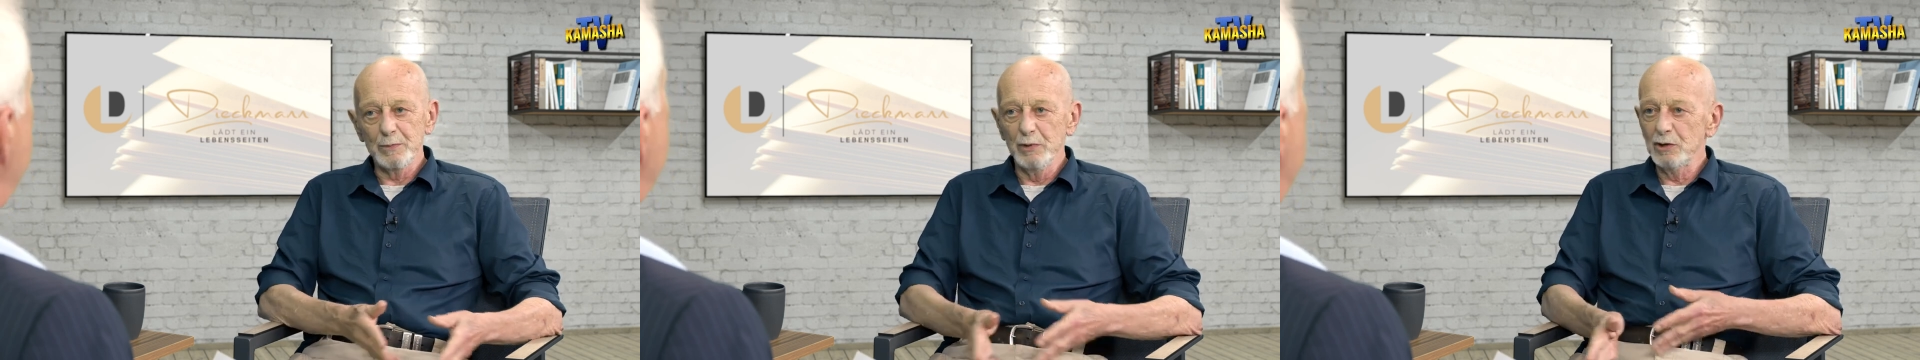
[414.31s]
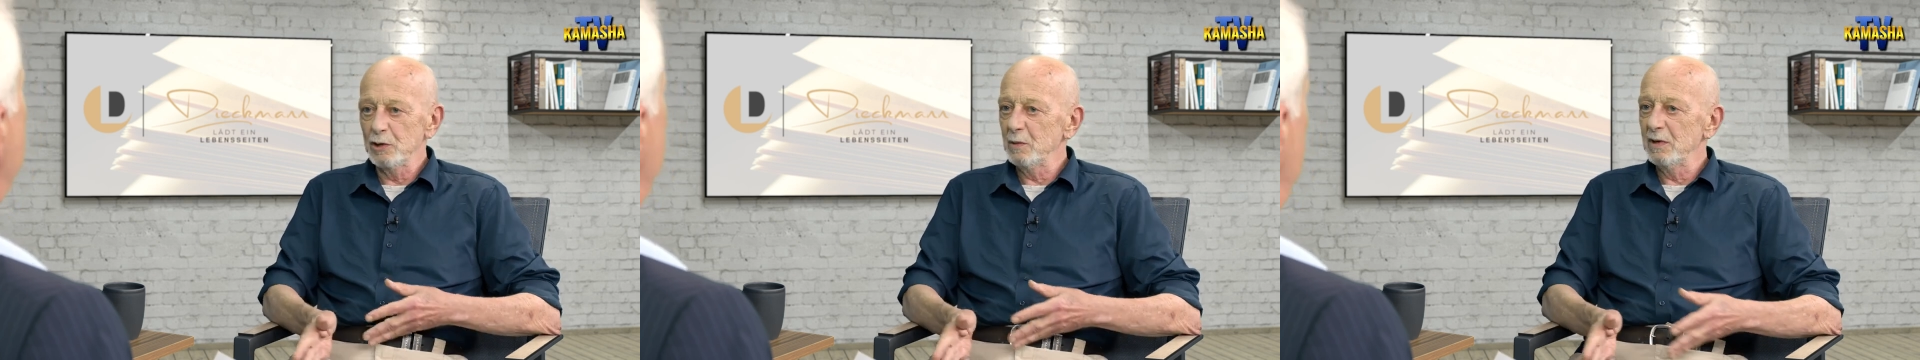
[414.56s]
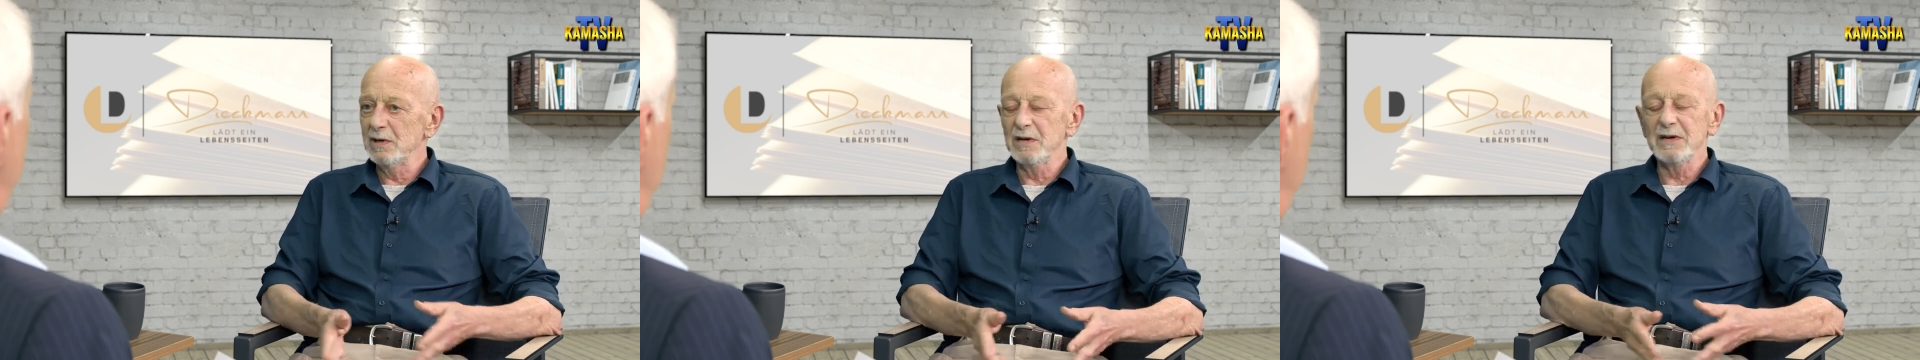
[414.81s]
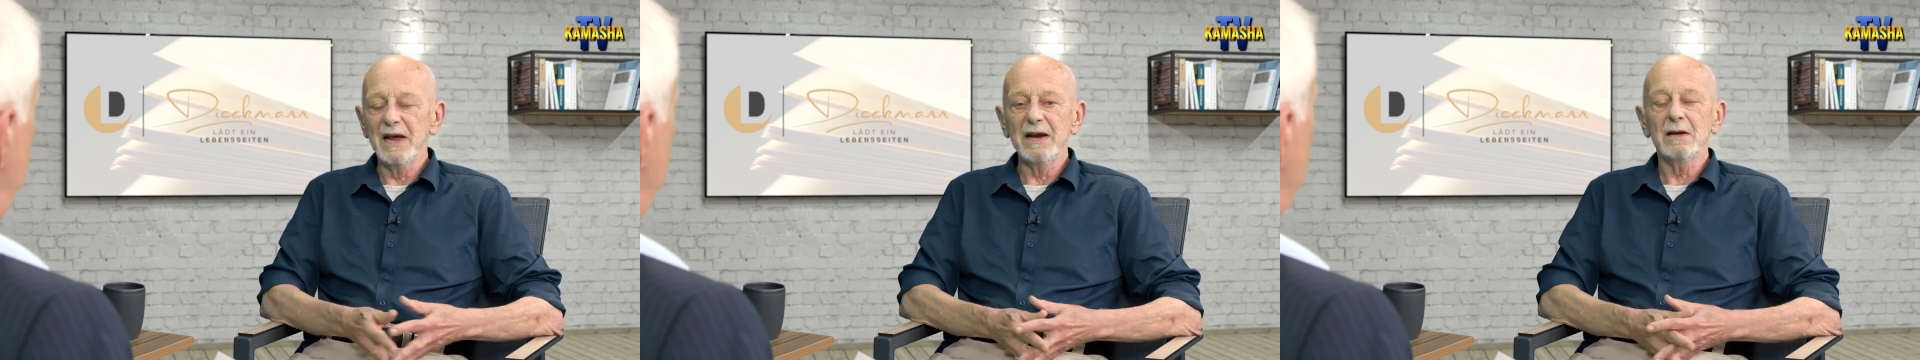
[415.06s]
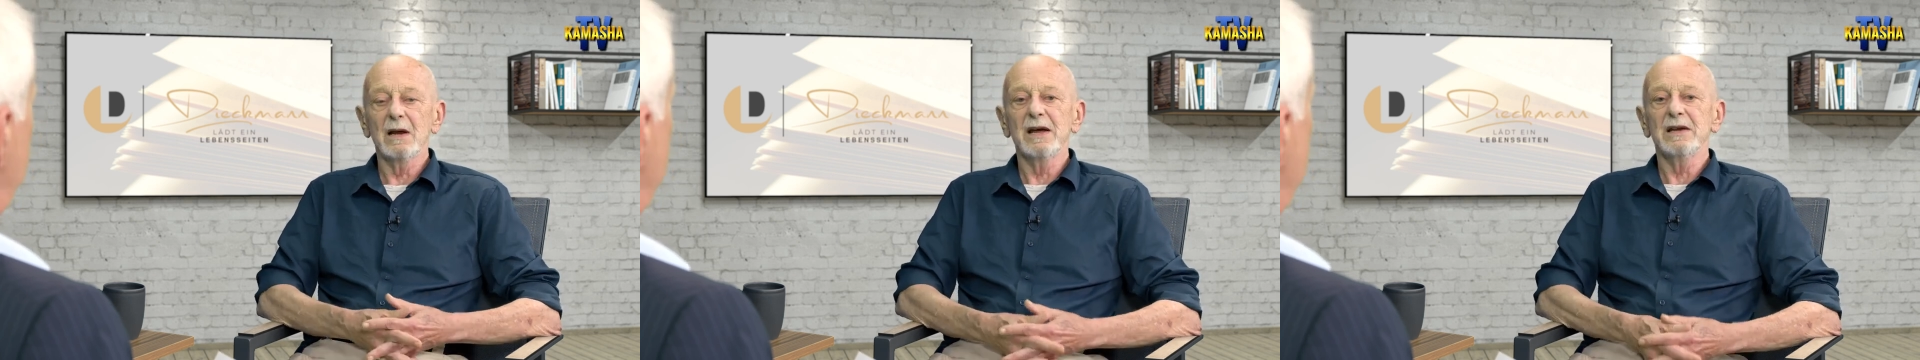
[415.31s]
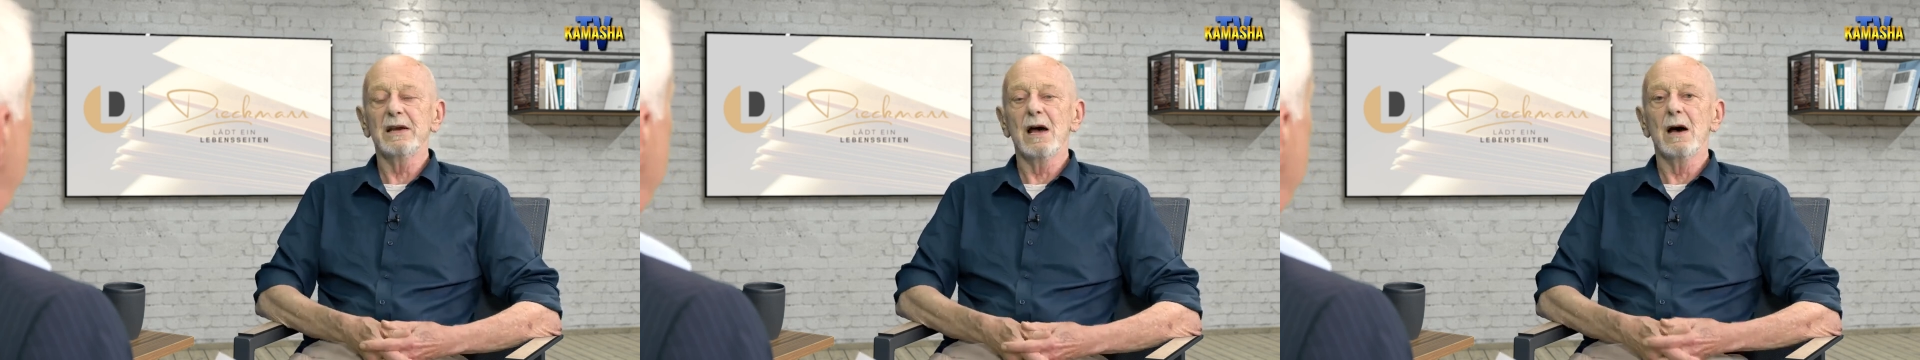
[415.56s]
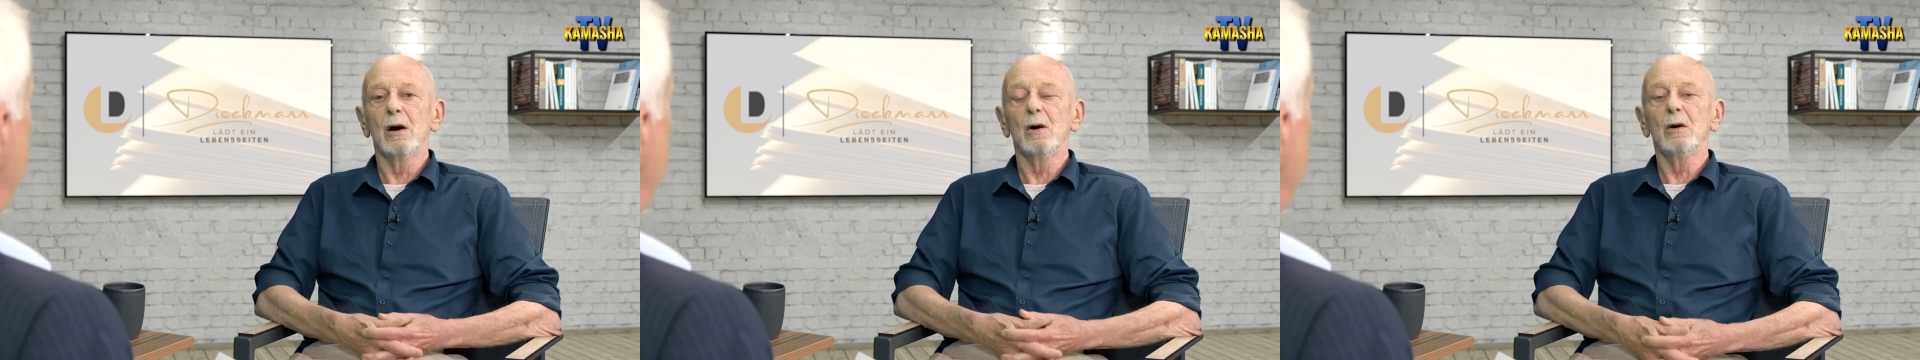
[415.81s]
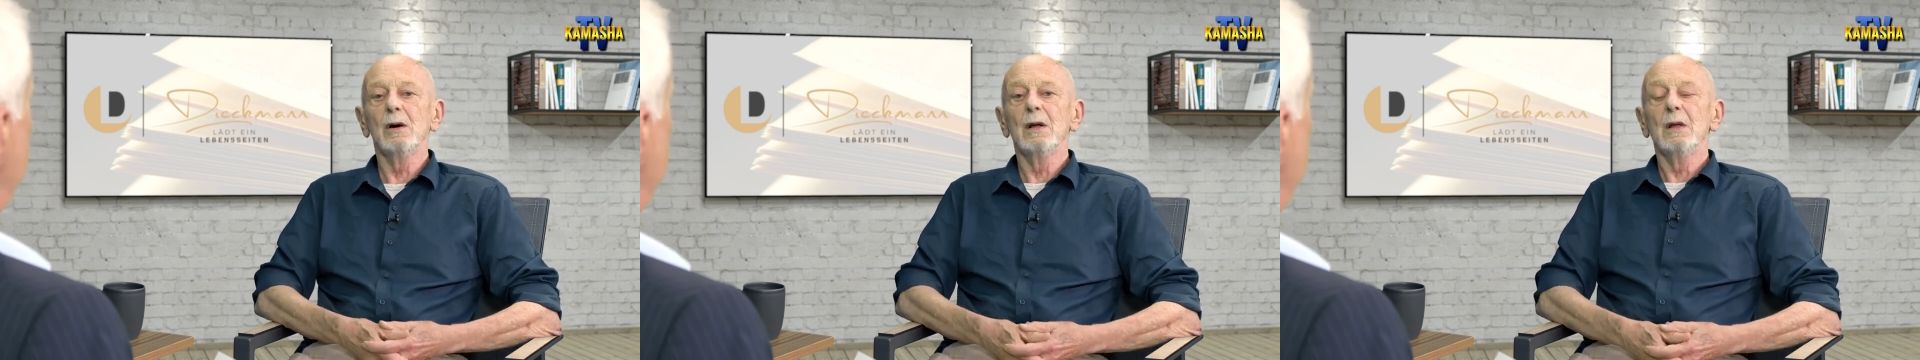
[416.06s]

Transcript: put you into debt like now.